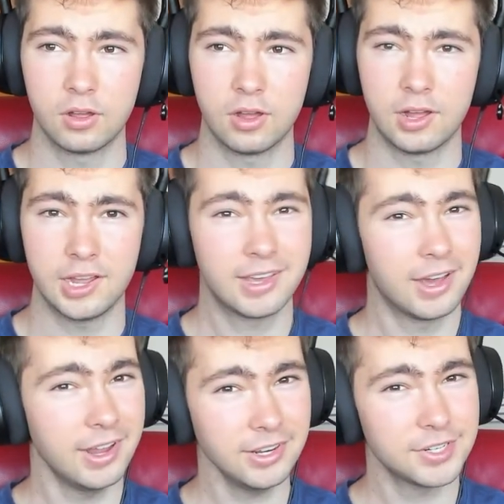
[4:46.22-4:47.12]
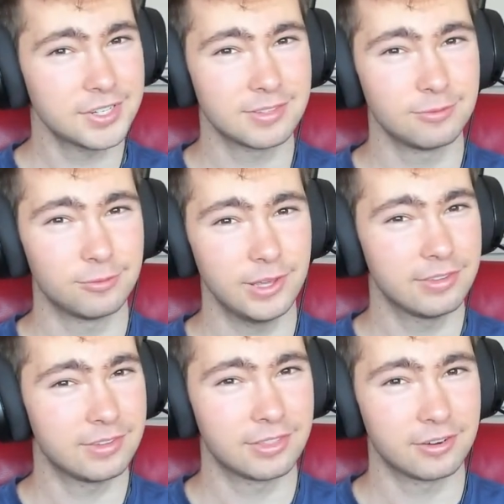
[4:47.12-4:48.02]
I kinda just
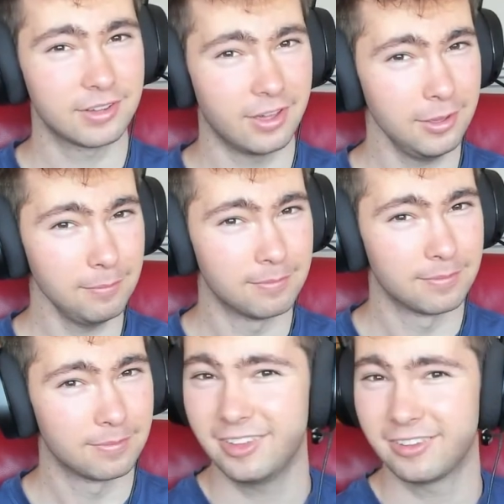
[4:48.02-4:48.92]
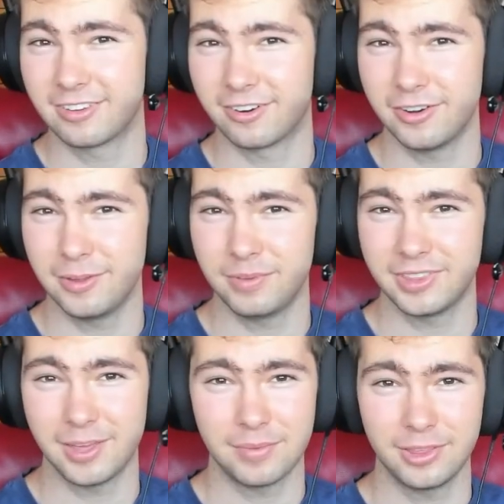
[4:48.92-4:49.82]
wasted their time? Sorry about
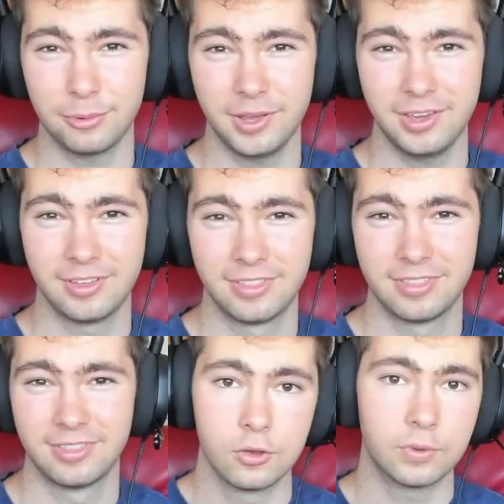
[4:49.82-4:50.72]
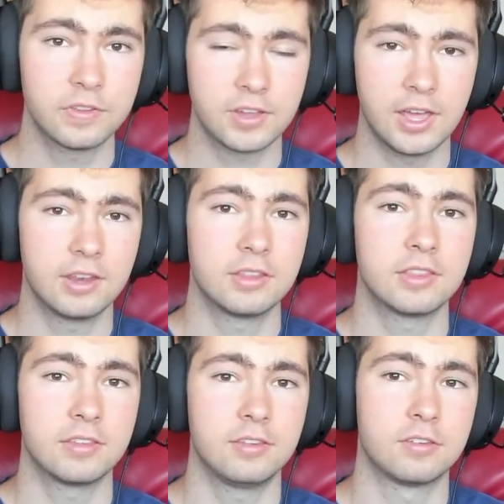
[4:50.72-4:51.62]
that, by the way. Once again,
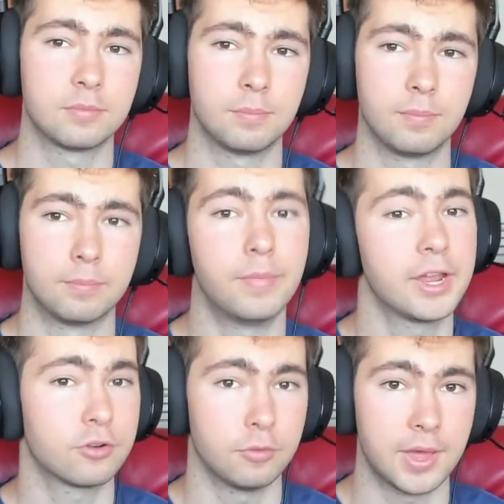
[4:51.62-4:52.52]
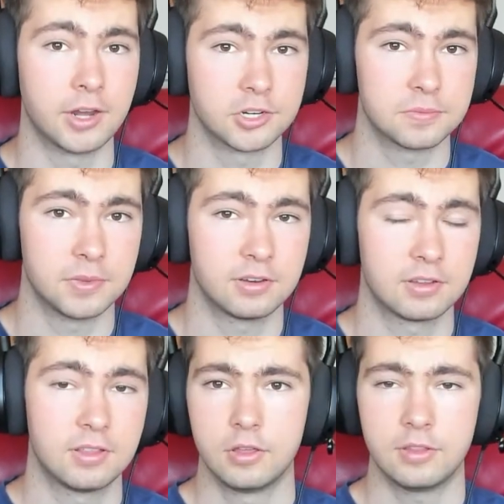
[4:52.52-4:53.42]
this is micromanagement.
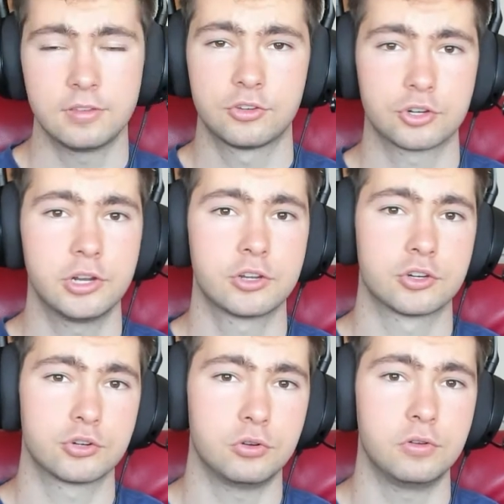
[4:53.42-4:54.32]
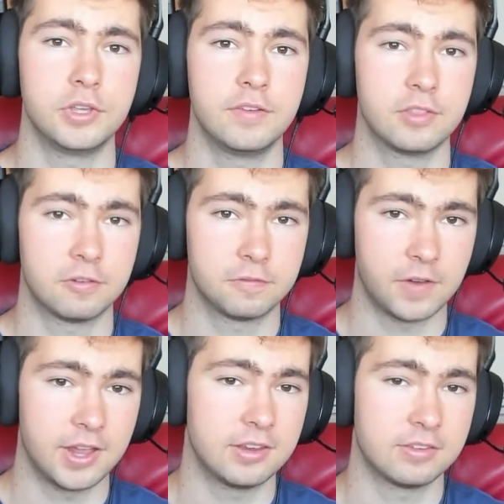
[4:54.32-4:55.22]
This is trying to control even the
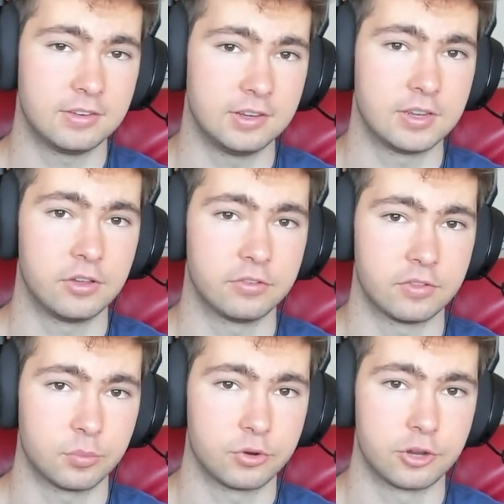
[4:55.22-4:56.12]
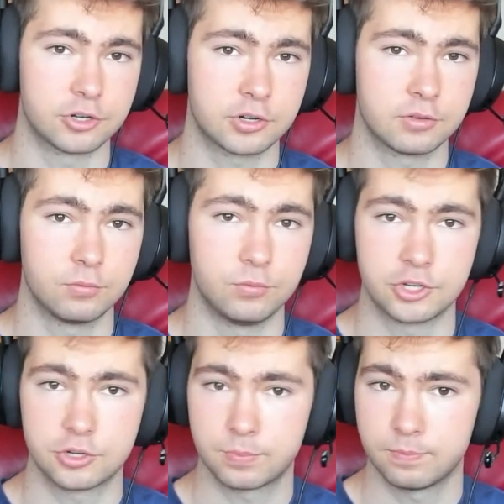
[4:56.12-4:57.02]
finest details of the project,
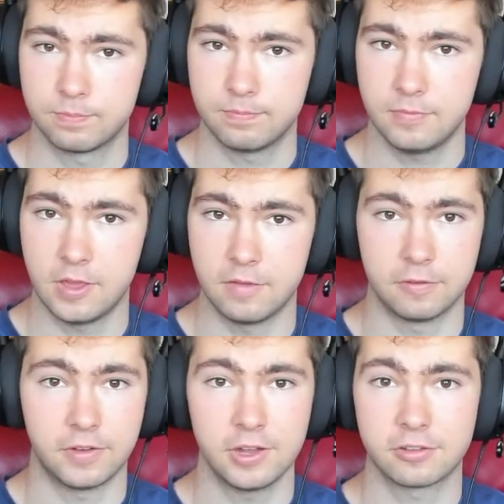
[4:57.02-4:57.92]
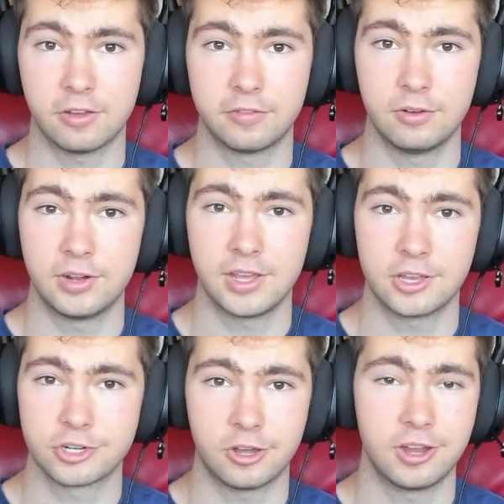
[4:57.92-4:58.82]
which, if you find yourself doing
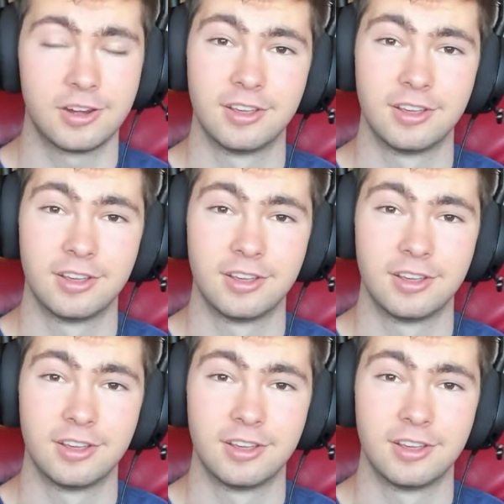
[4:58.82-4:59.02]
again, Sean,